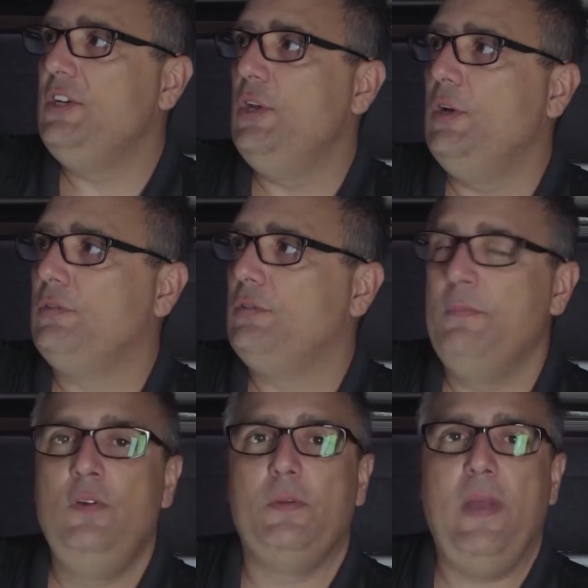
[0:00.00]
do is
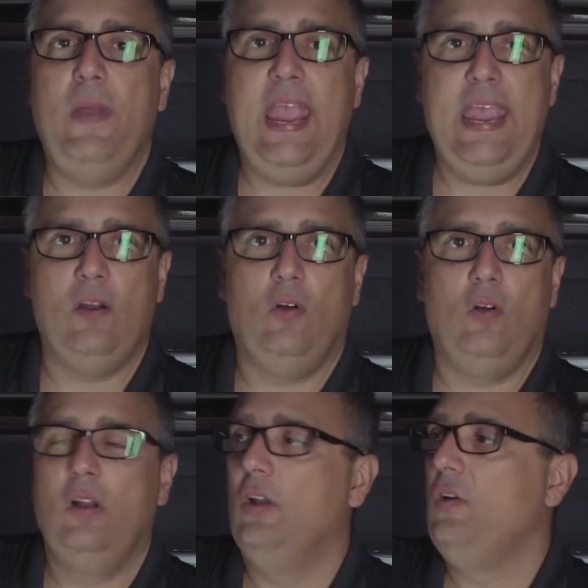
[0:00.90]
remove the
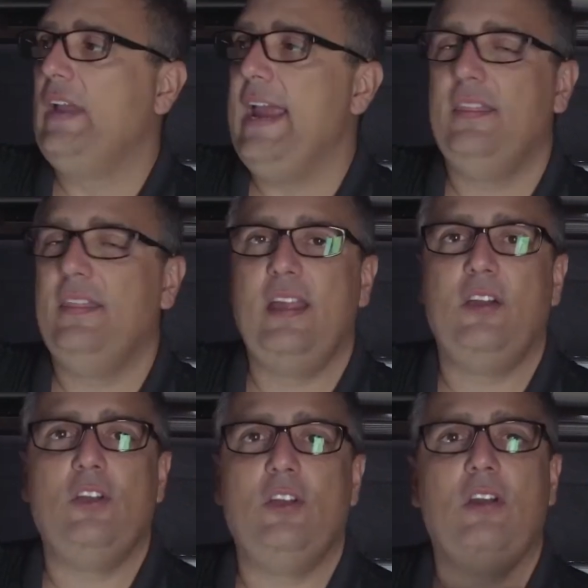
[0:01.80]
panel located
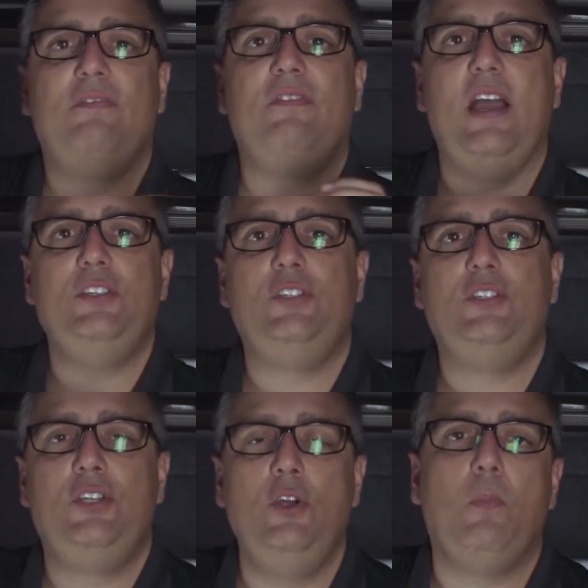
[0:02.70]
there. You're going to find
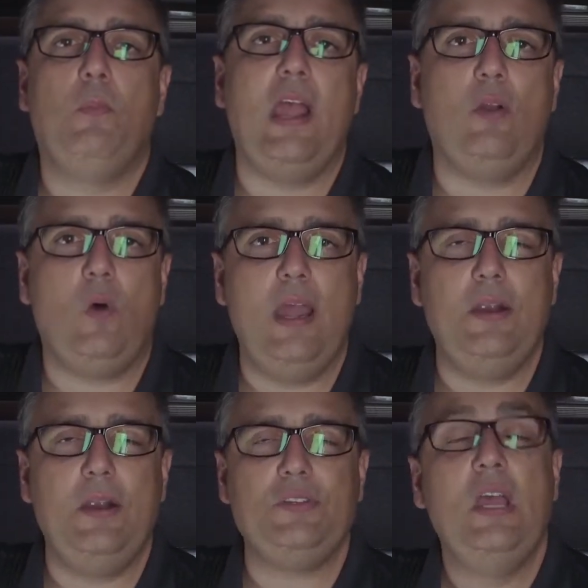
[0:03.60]
two brown
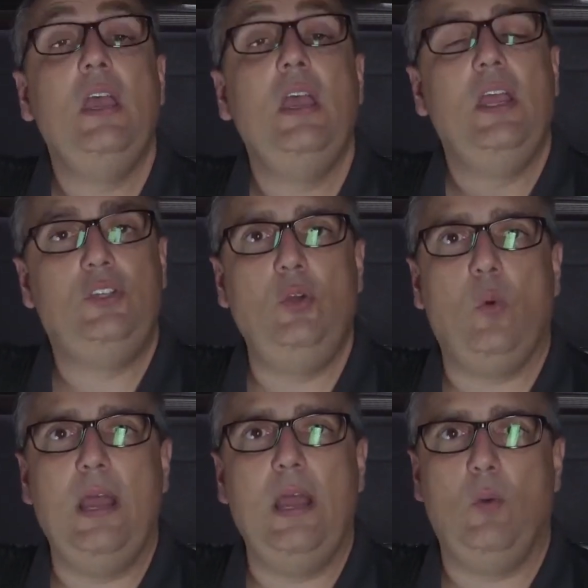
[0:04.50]
wires and two
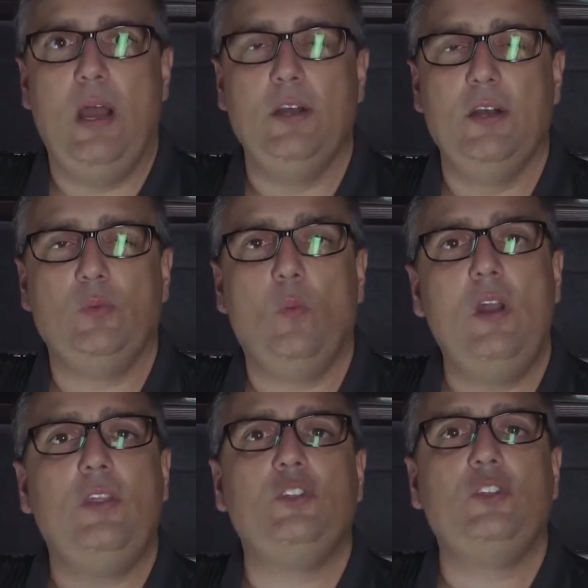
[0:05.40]
white wires.
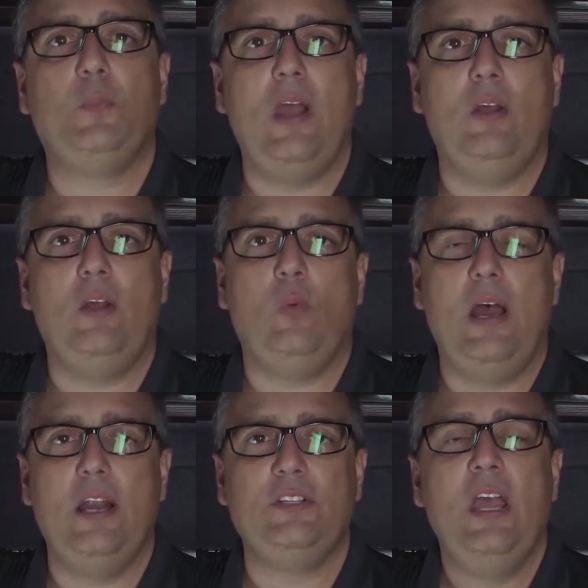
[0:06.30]
One of those brown
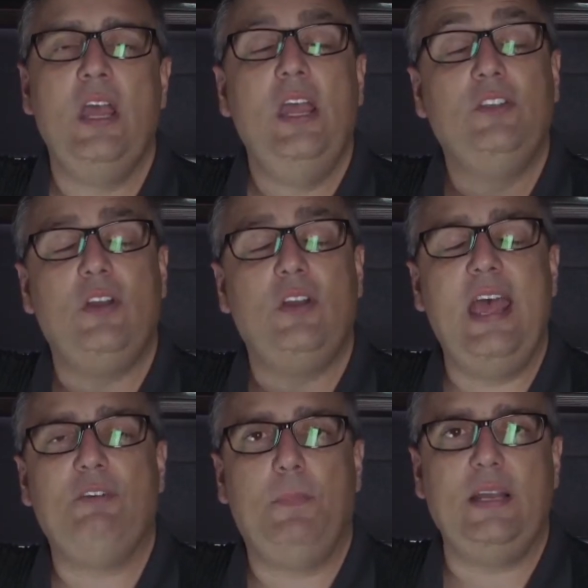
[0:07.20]
wires is going to
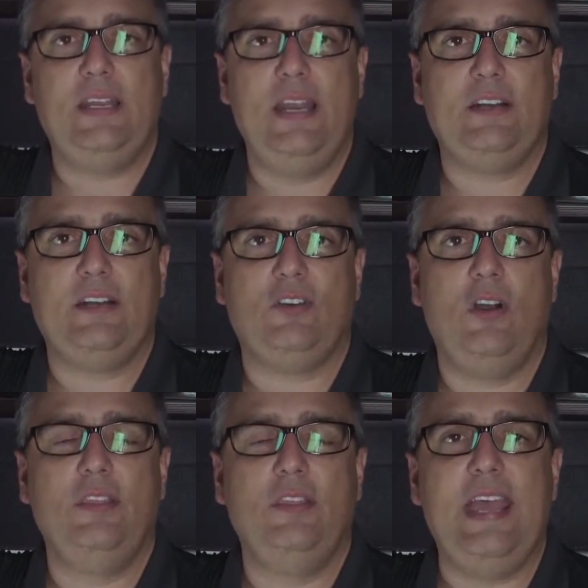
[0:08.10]
have a butt
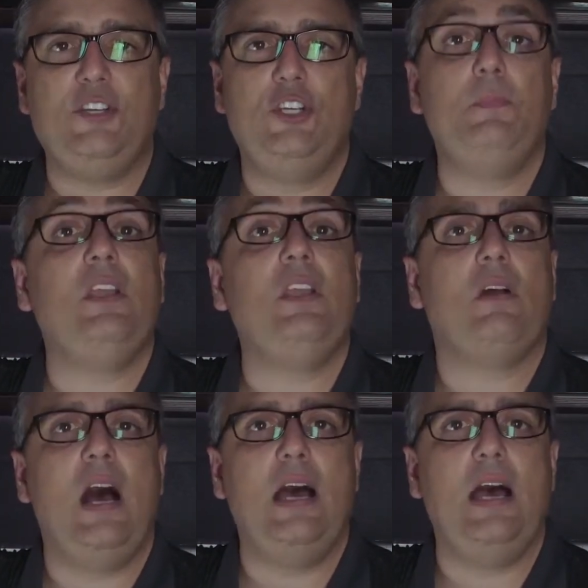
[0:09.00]
connector on it. That should be
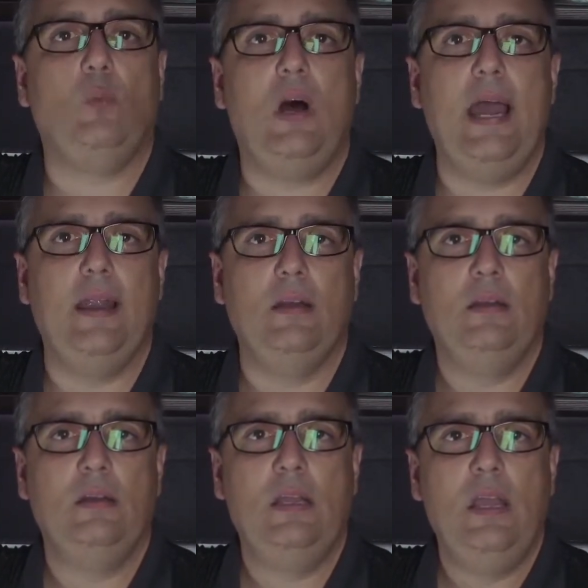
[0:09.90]
your hot
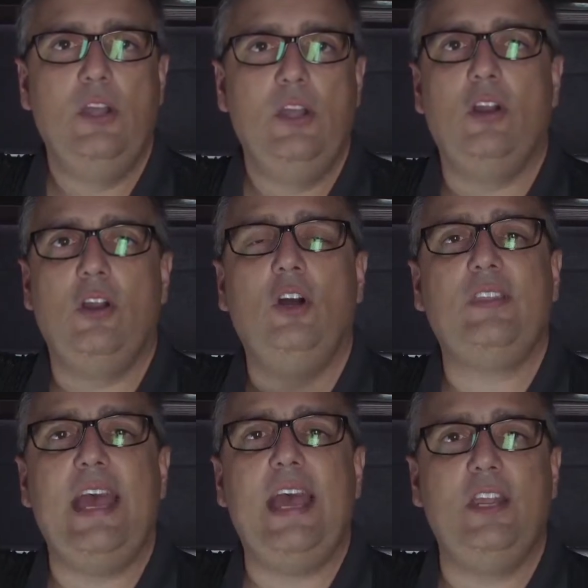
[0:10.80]
wire. You're going to
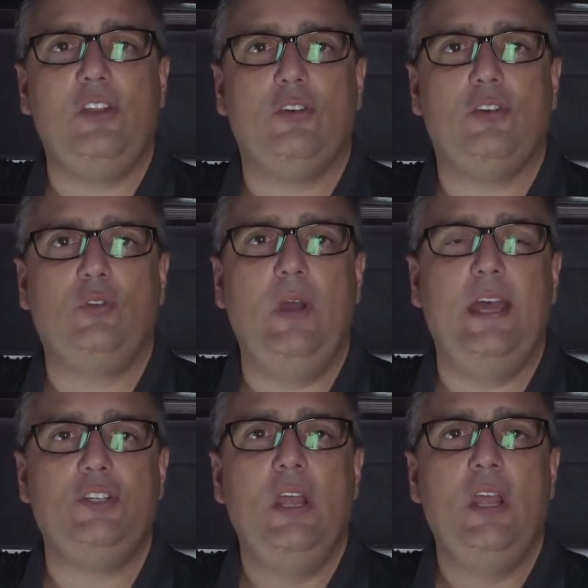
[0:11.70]
hook that into your
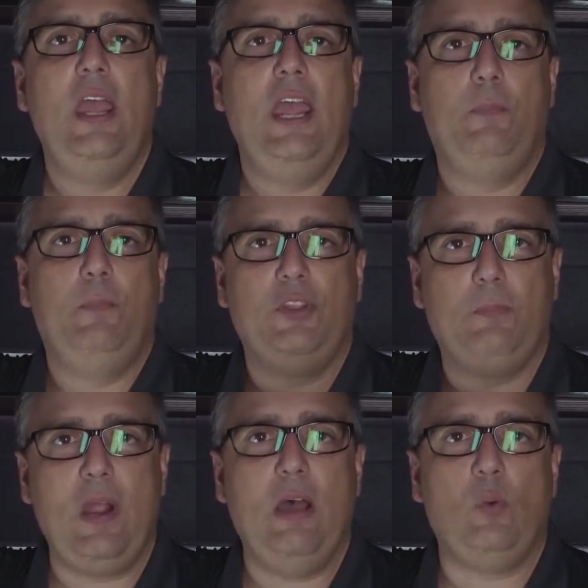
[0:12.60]
switch and put
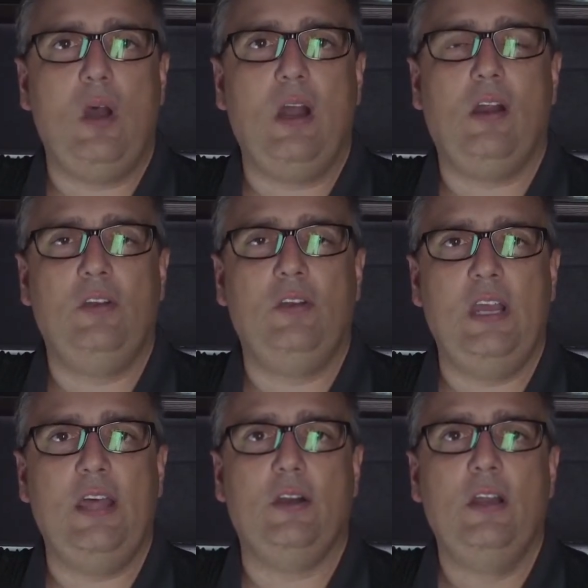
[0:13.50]
the brown wire on
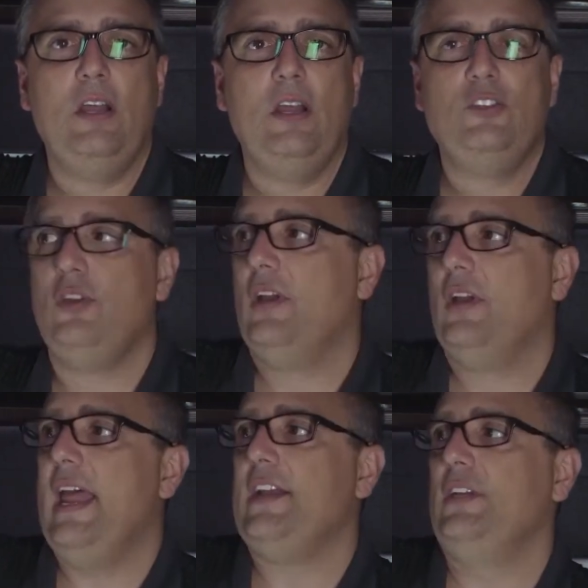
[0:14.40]
the other so you
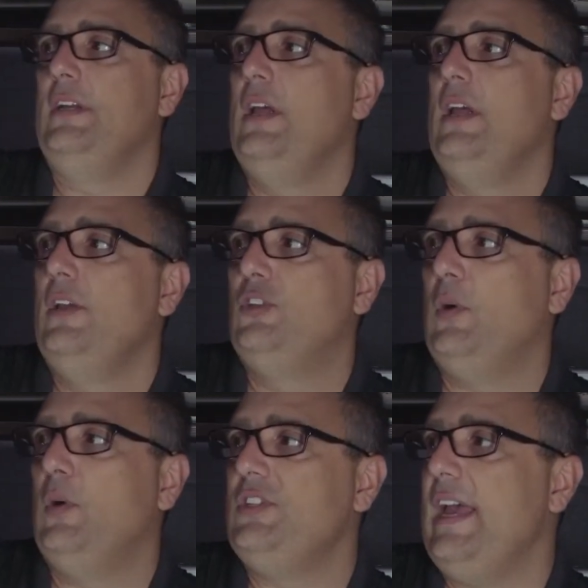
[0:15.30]
can actually
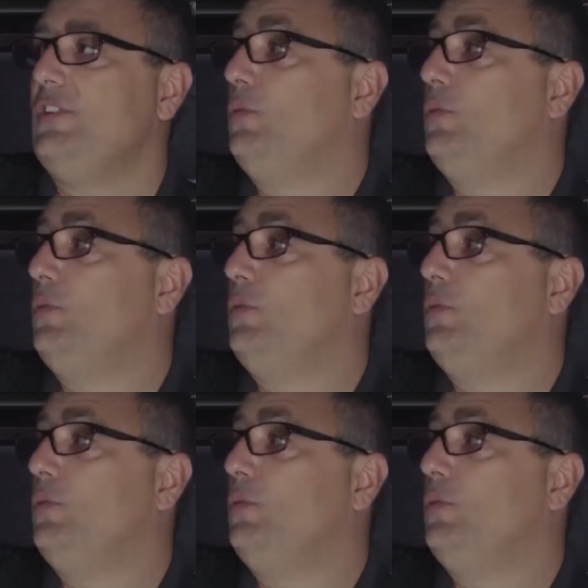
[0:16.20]
switch that